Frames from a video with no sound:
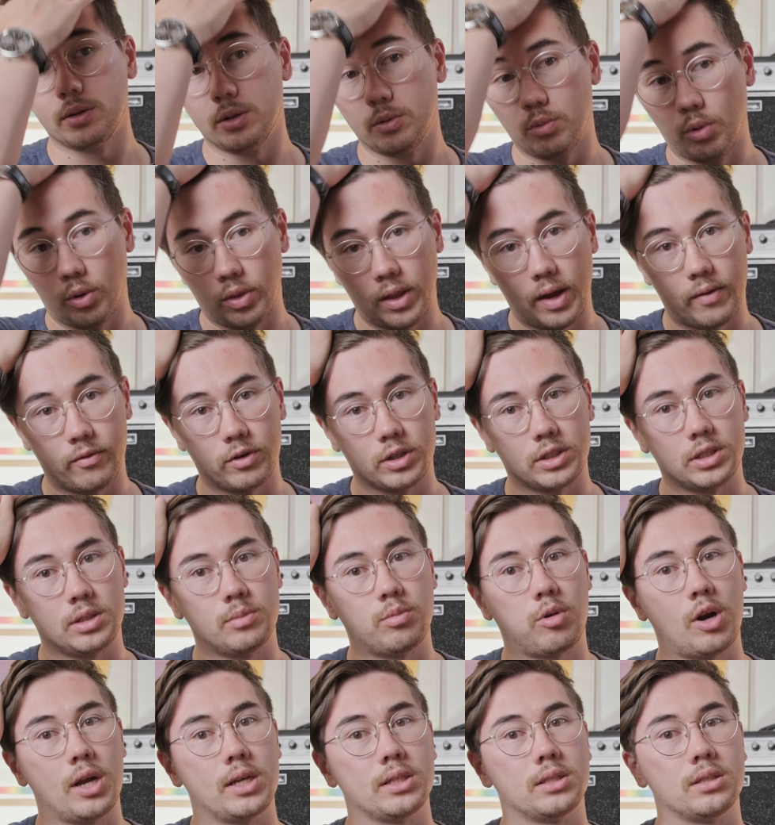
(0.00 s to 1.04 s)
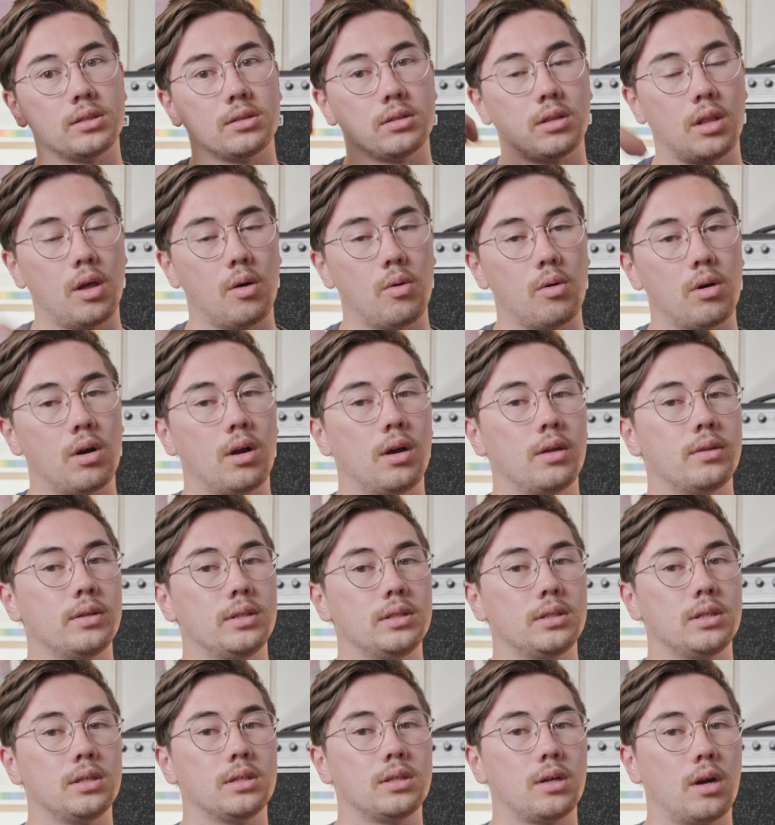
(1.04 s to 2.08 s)
You will never see prices lower on
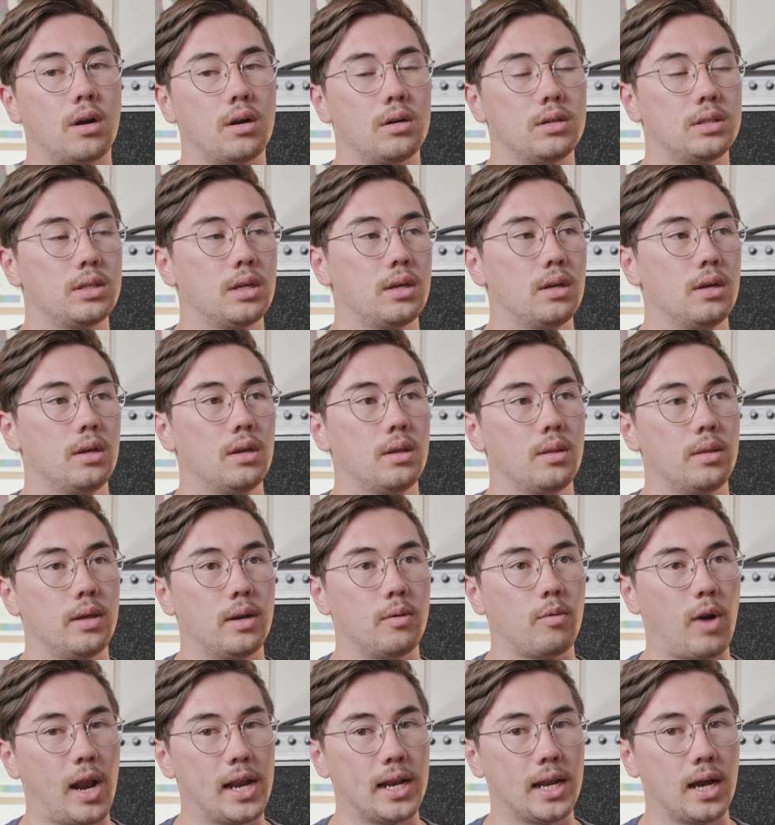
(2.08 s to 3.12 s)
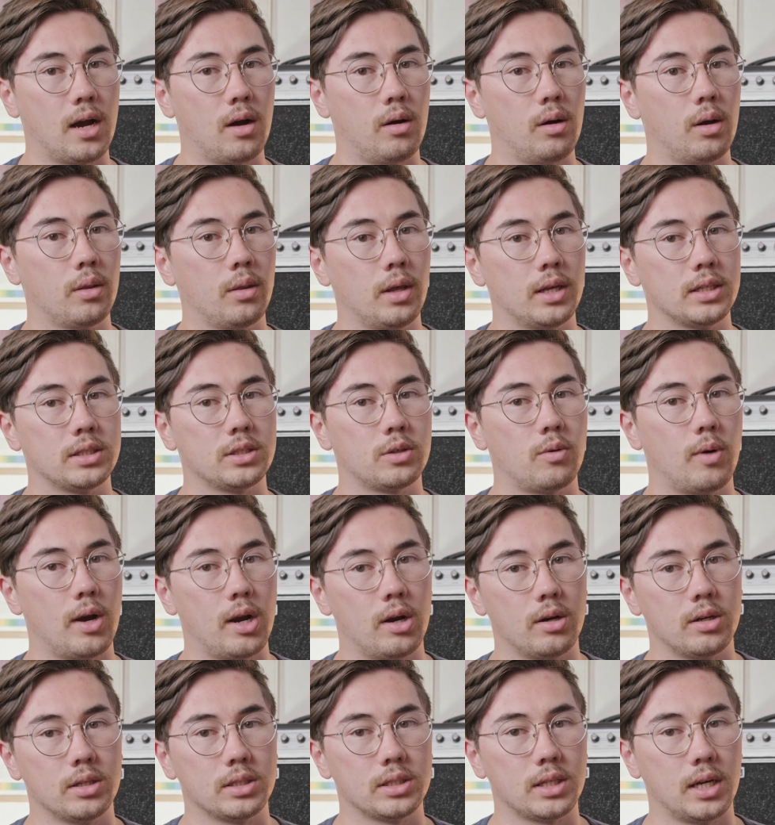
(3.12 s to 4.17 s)
these guitars than right now, unless
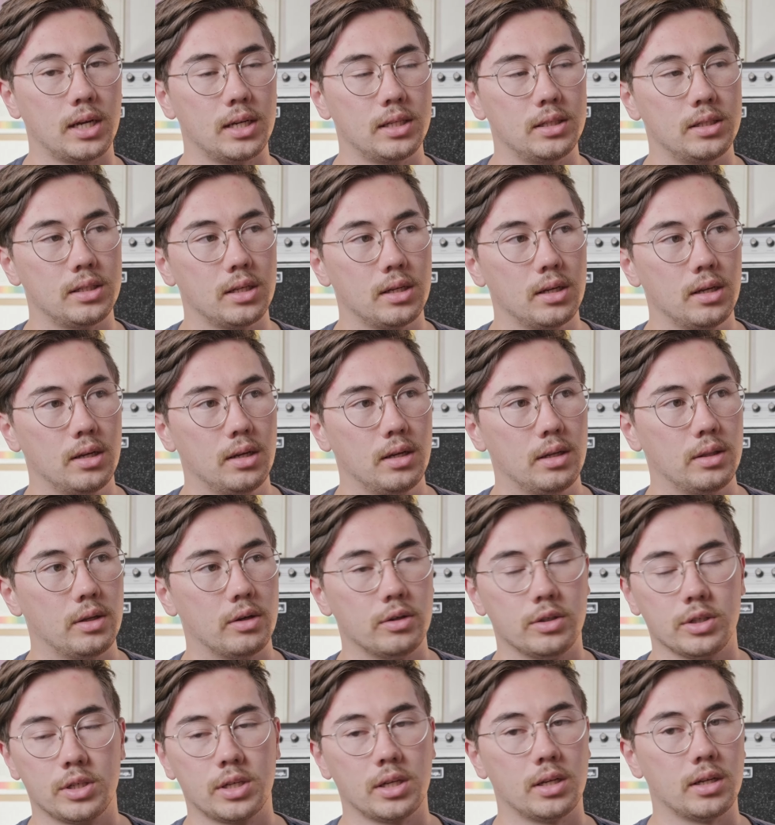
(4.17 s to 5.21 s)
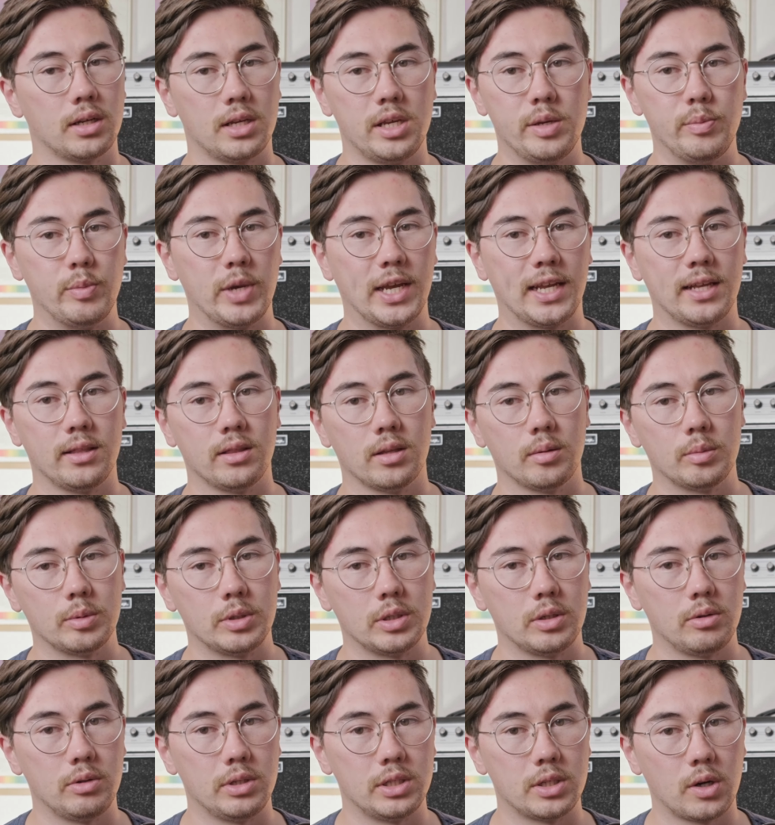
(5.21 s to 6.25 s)
Squier decides they're just going to keep making them
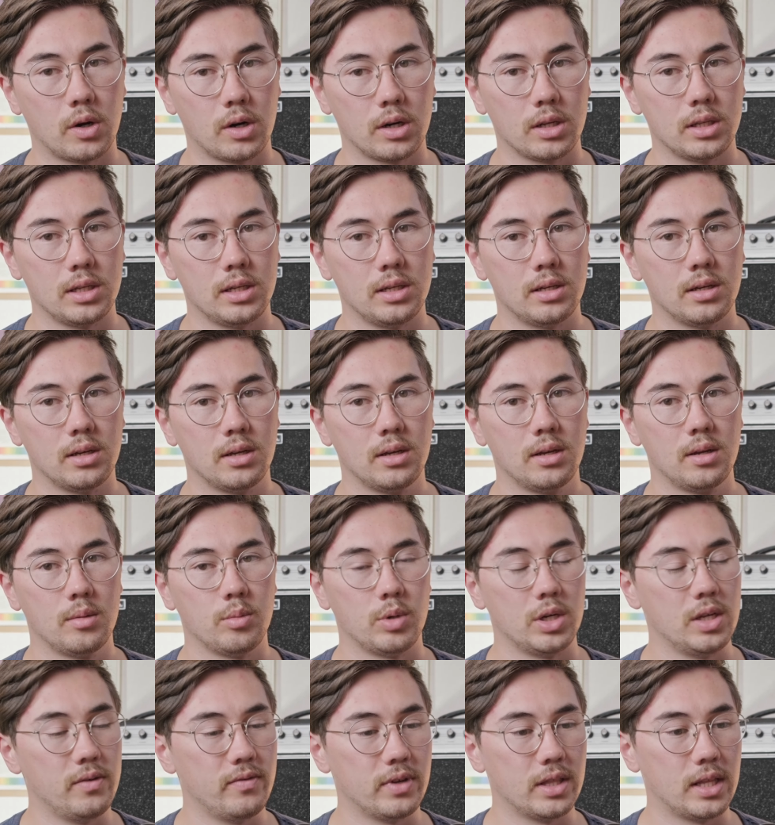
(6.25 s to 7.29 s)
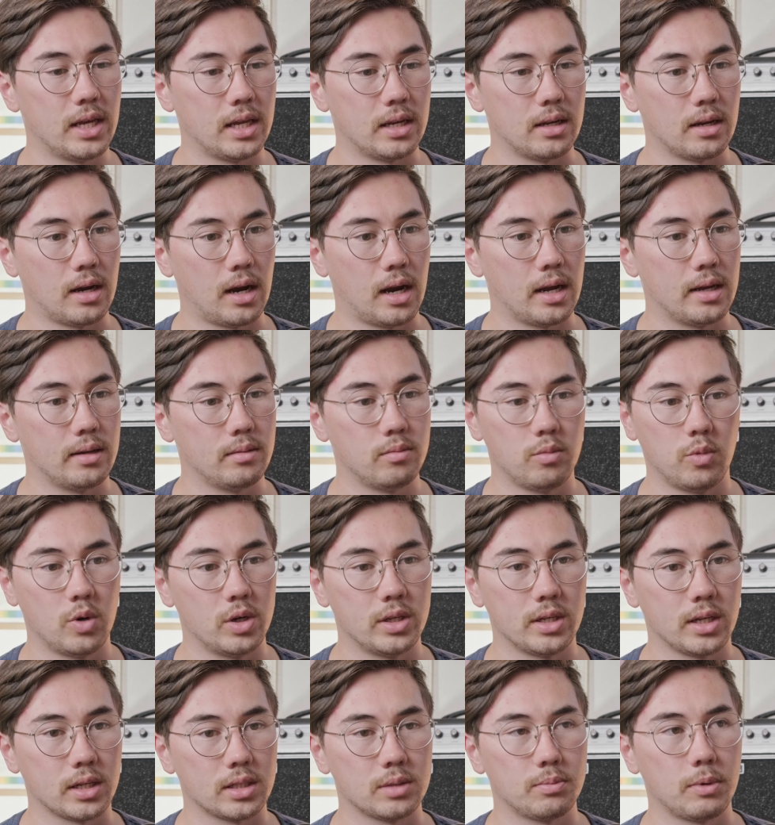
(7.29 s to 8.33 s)
to eternity. But even then, I
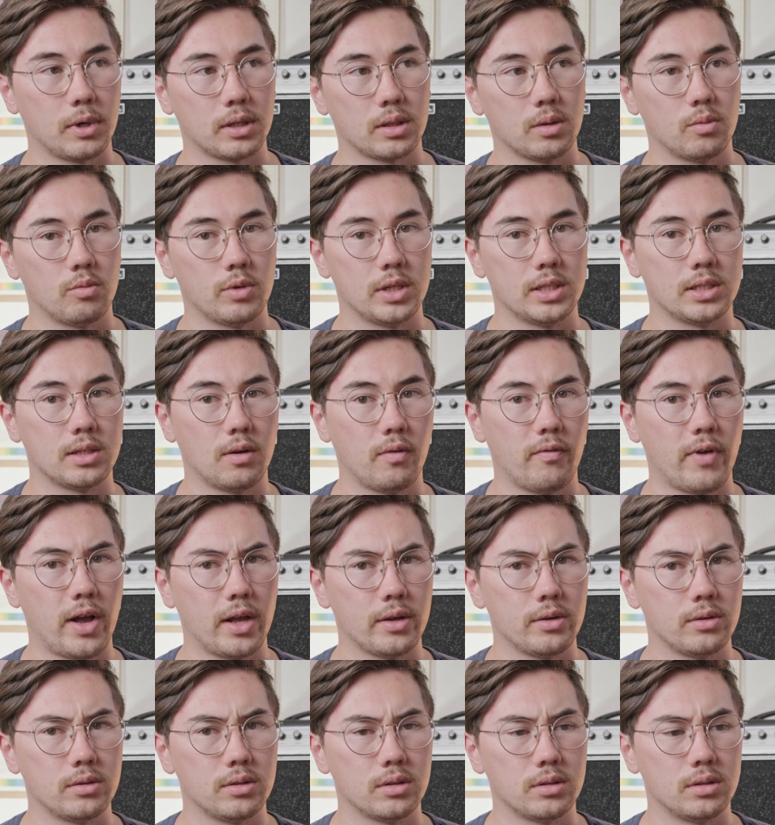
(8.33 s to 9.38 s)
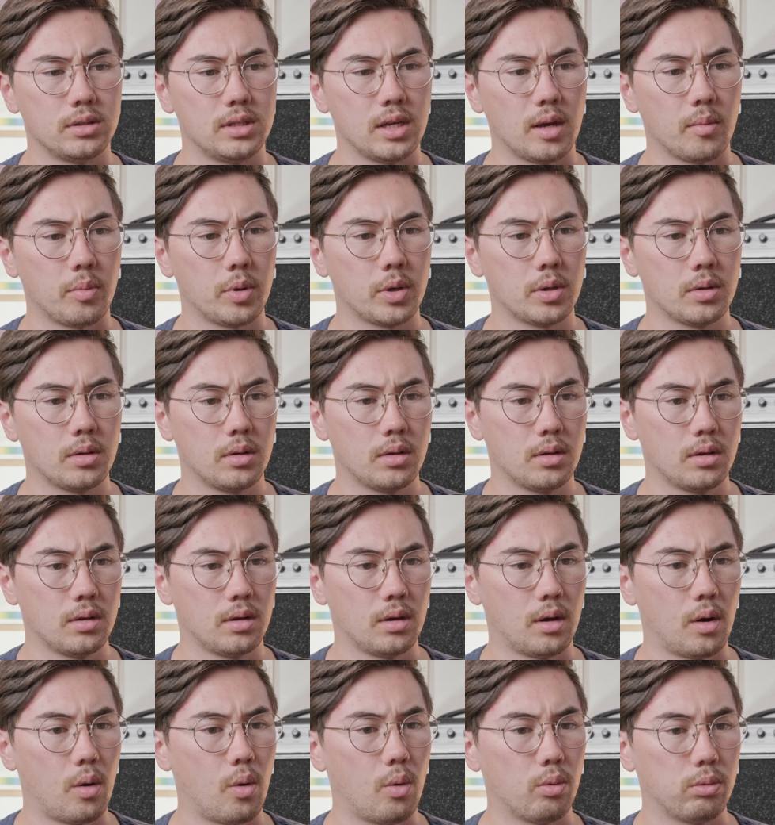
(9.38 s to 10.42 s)
wouldn't expect the resale value to dip
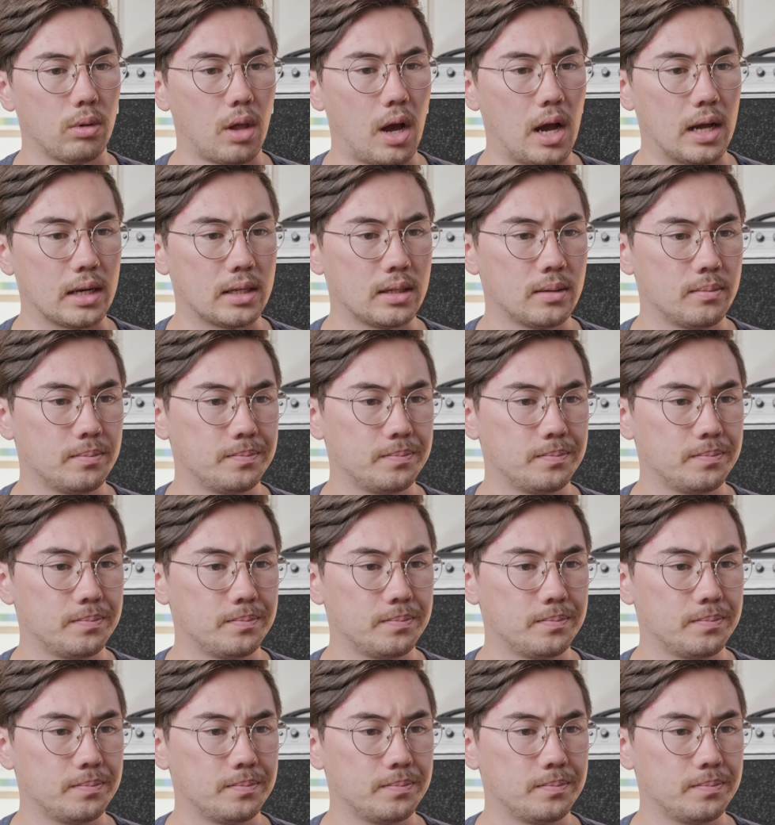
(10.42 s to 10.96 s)
a whole lot.